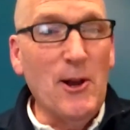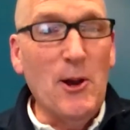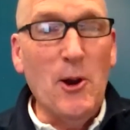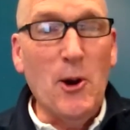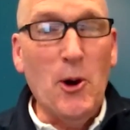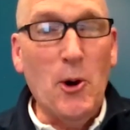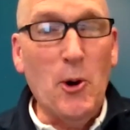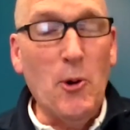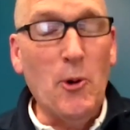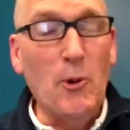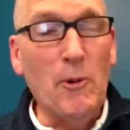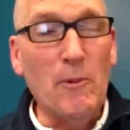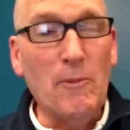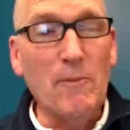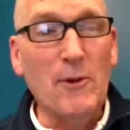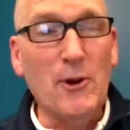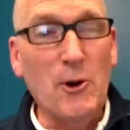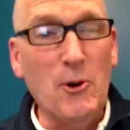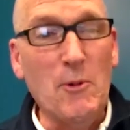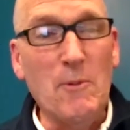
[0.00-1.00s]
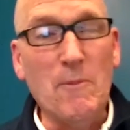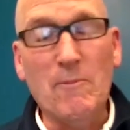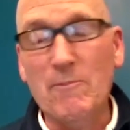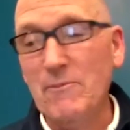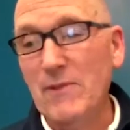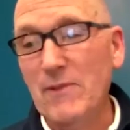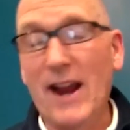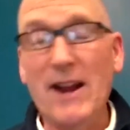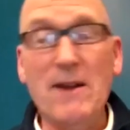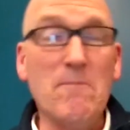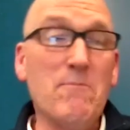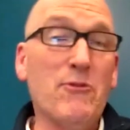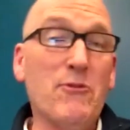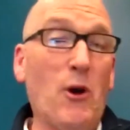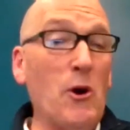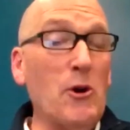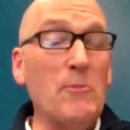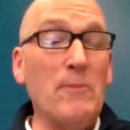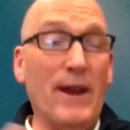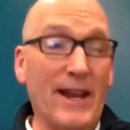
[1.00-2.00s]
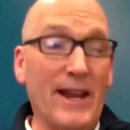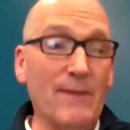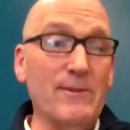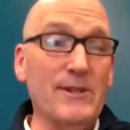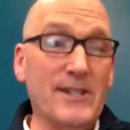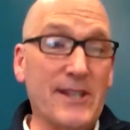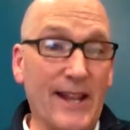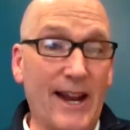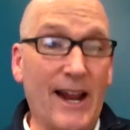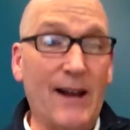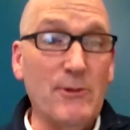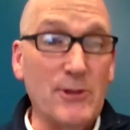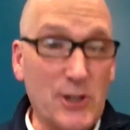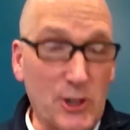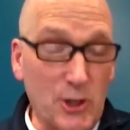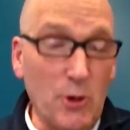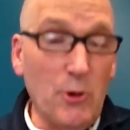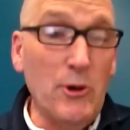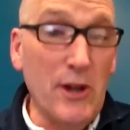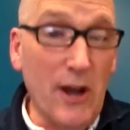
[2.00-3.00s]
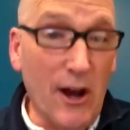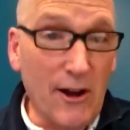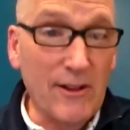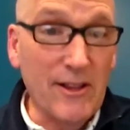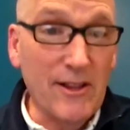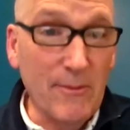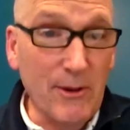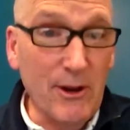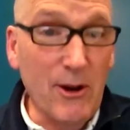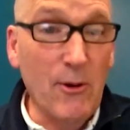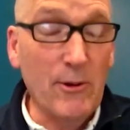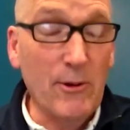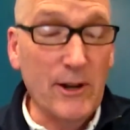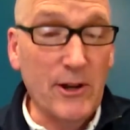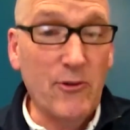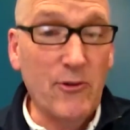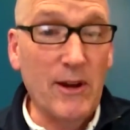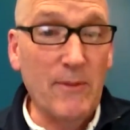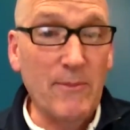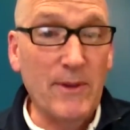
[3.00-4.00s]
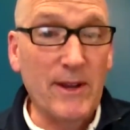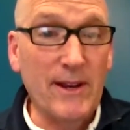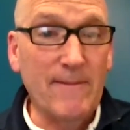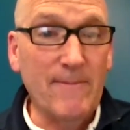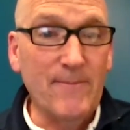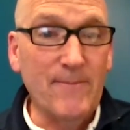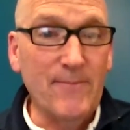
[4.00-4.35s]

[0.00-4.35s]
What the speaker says: who kind of broke my image that I was too young to be going to treatment.